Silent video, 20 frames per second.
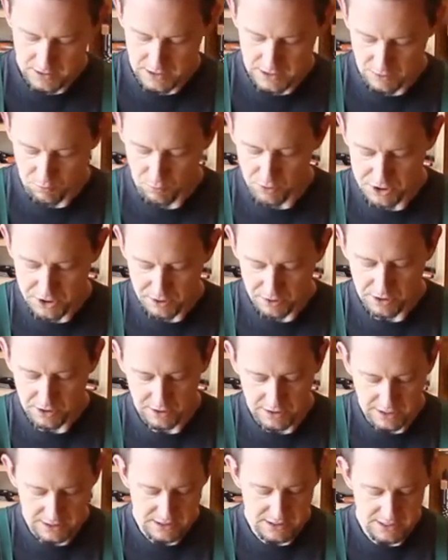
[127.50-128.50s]
And once you hear
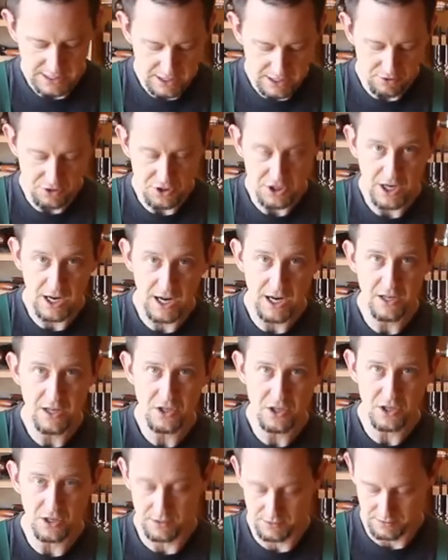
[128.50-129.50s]
that sound
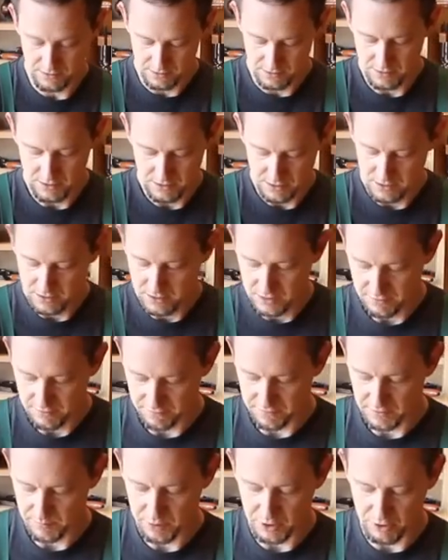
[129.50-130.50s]
change,
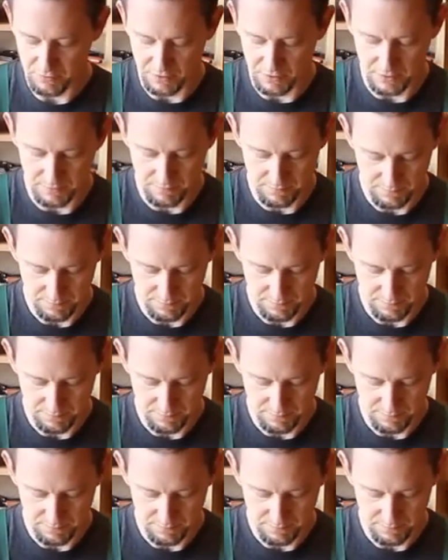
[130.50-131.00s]
flip it over.